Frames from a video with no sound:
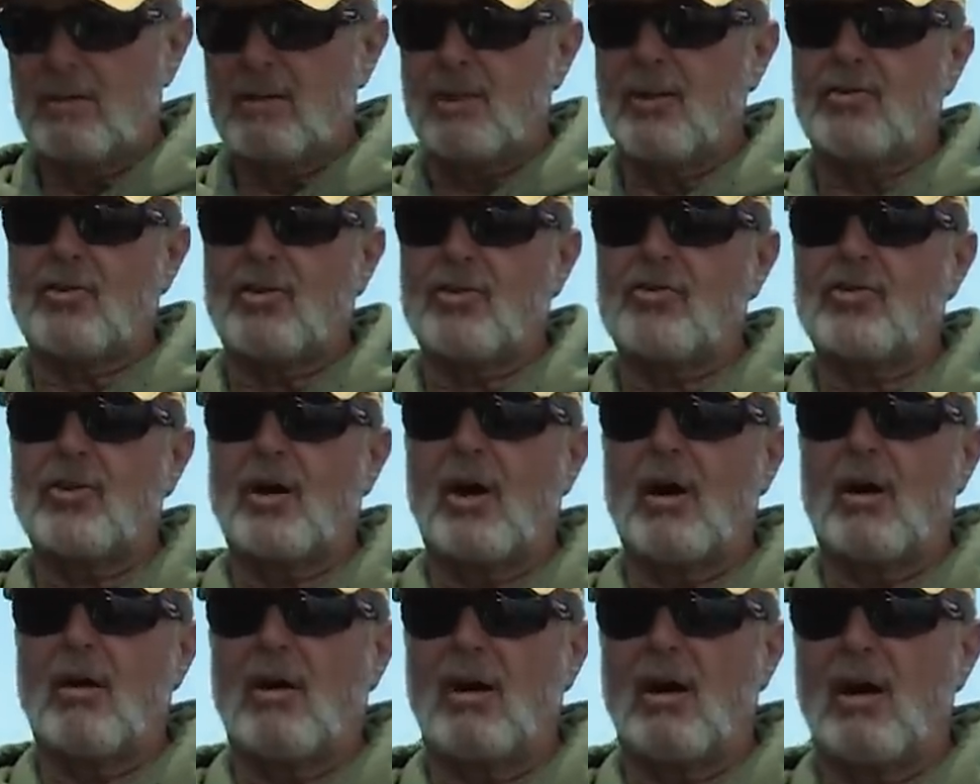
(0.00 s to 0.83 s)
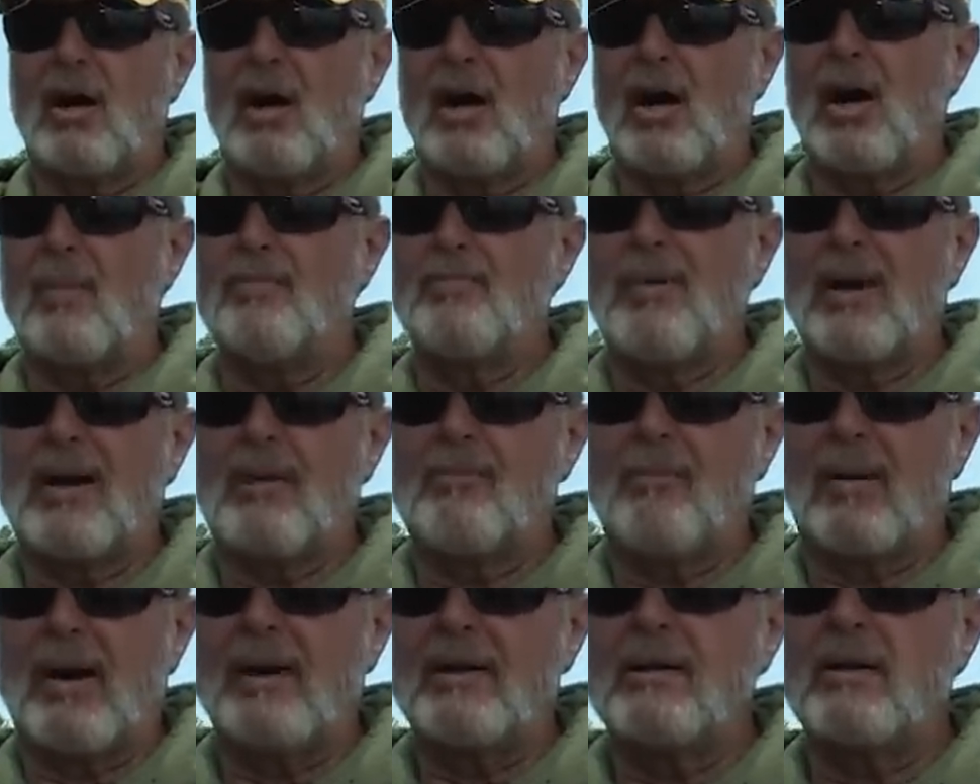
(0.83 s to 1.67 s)
This is a Big
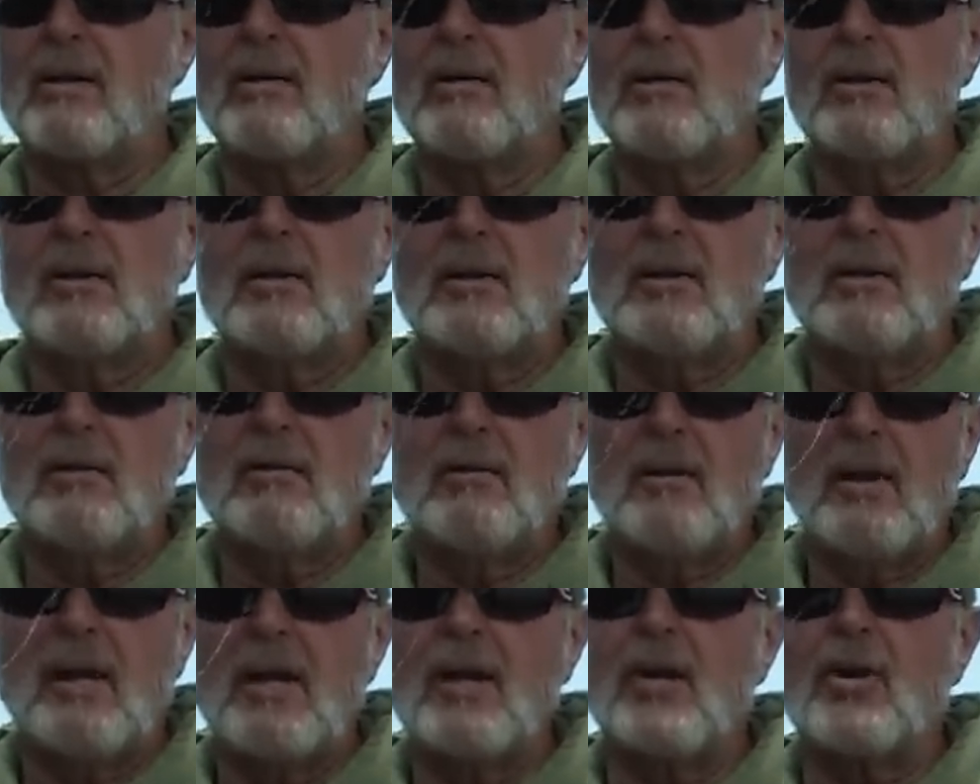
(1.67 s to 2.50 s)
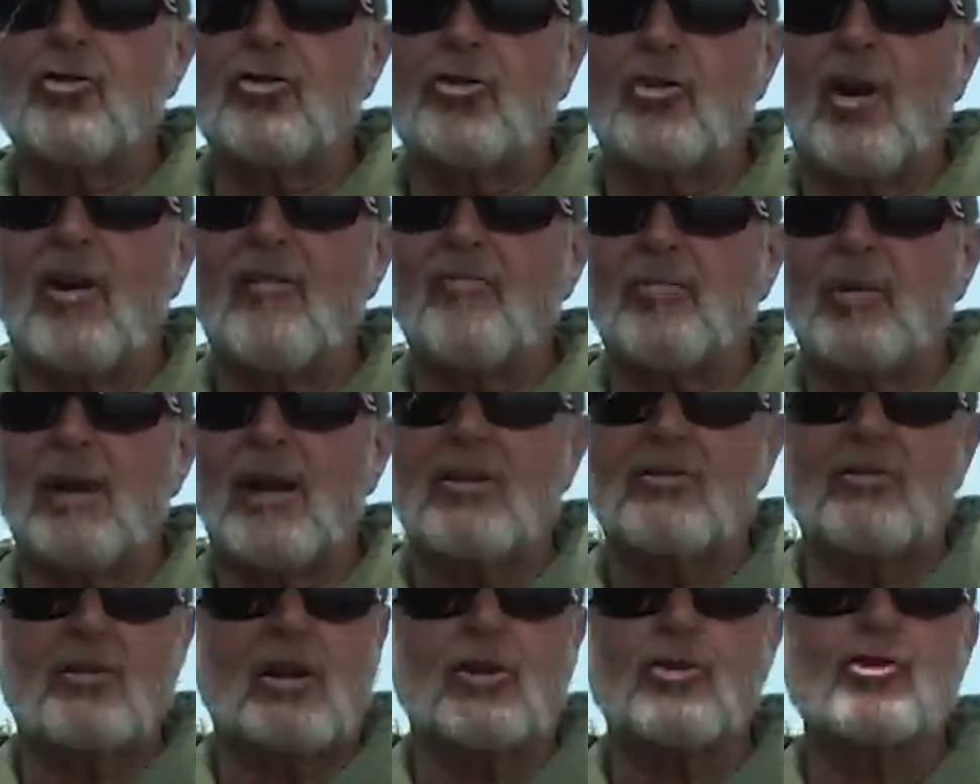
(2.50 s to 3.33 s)
Bite inner soft
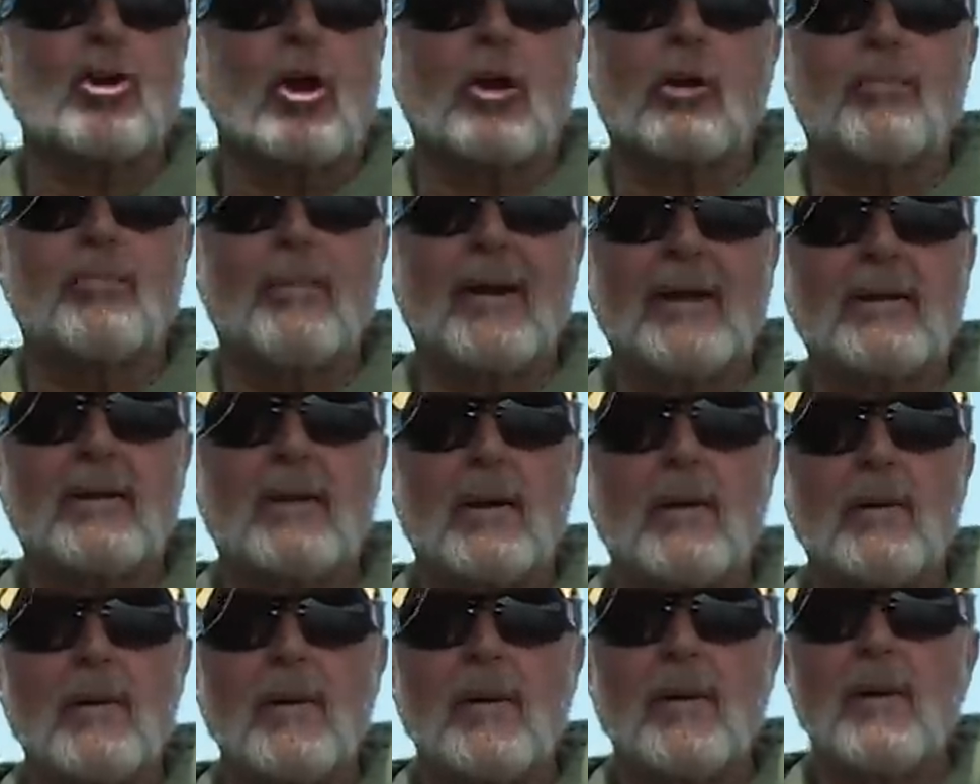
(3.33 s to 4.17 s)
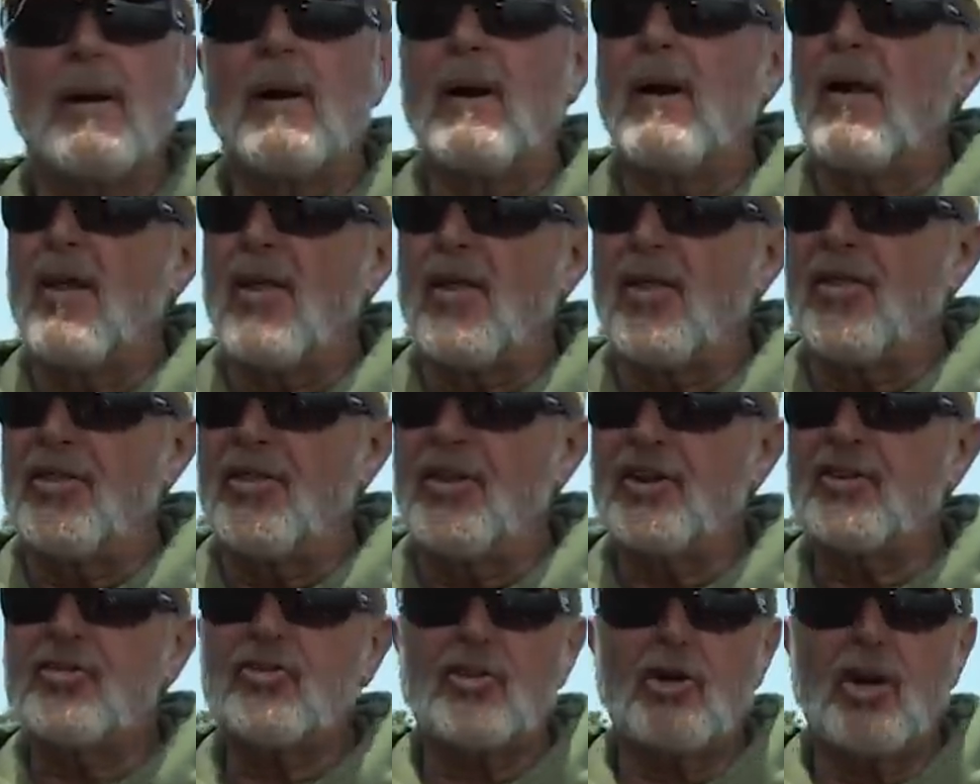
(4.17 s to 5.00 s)
plastic jerkbait.
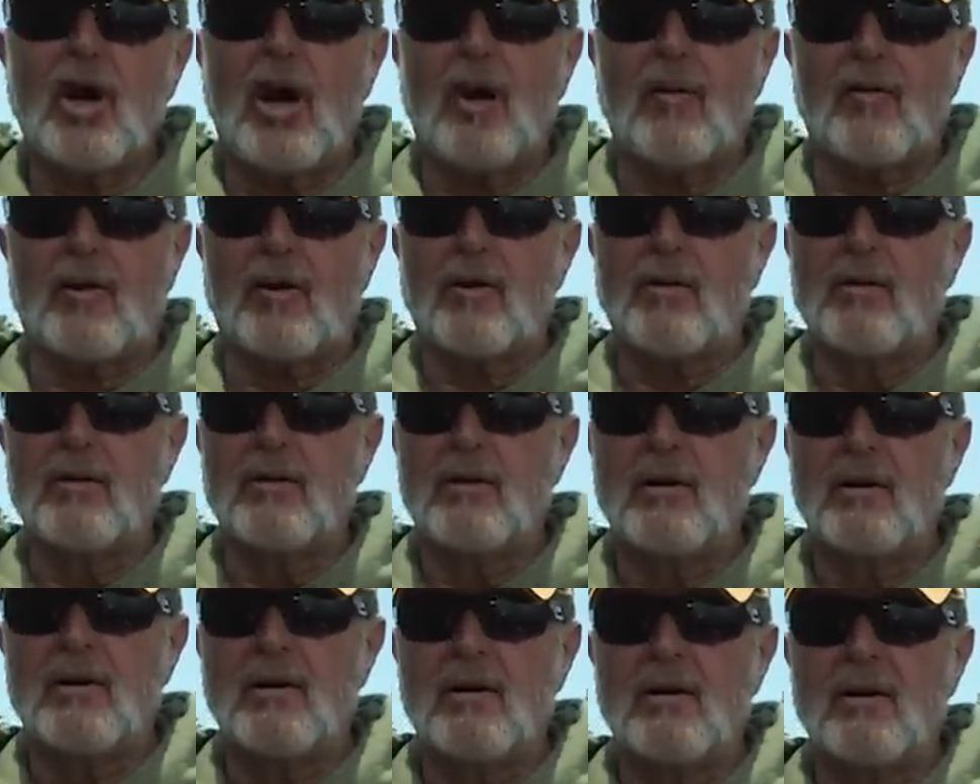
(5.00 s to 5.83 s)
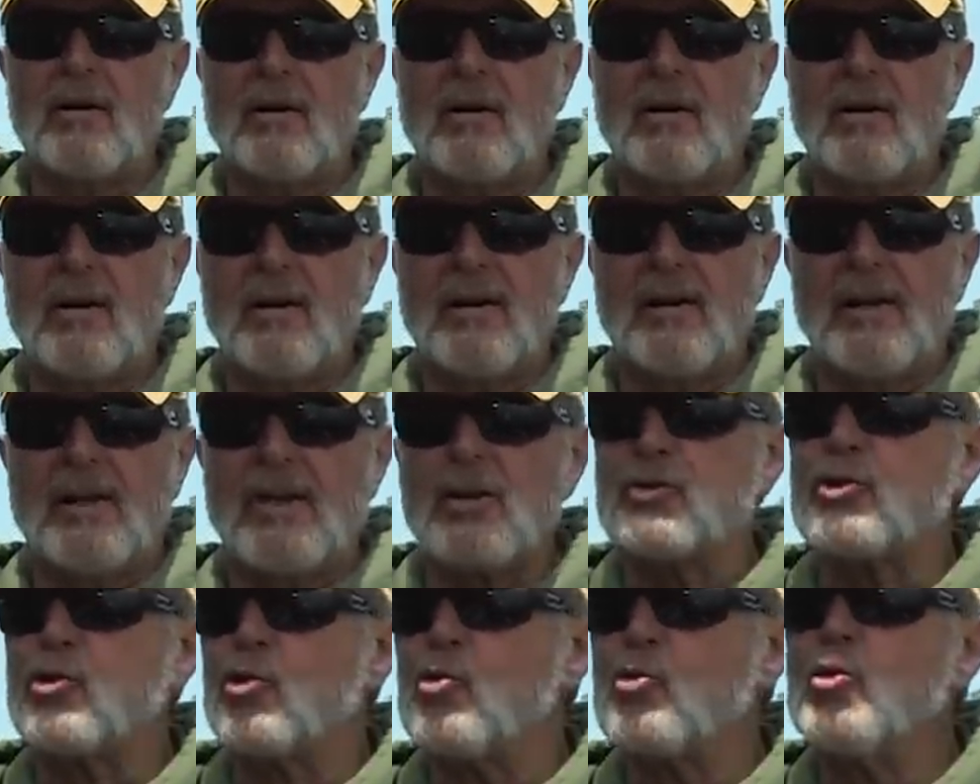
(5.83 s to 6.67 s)
This color
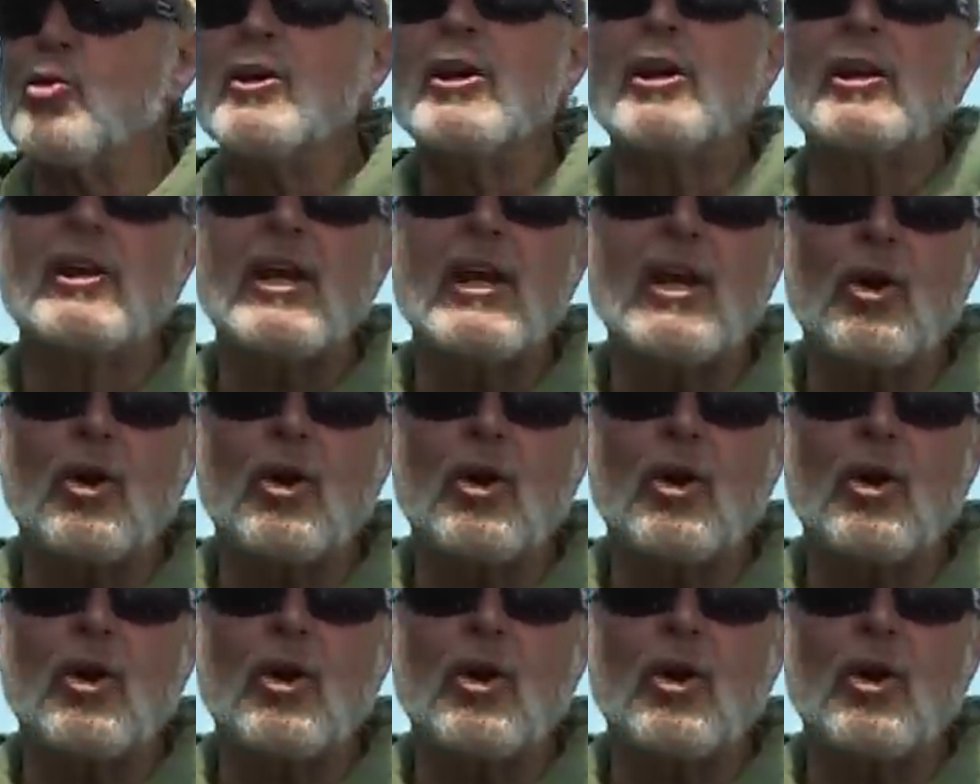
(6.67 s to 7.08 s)
is really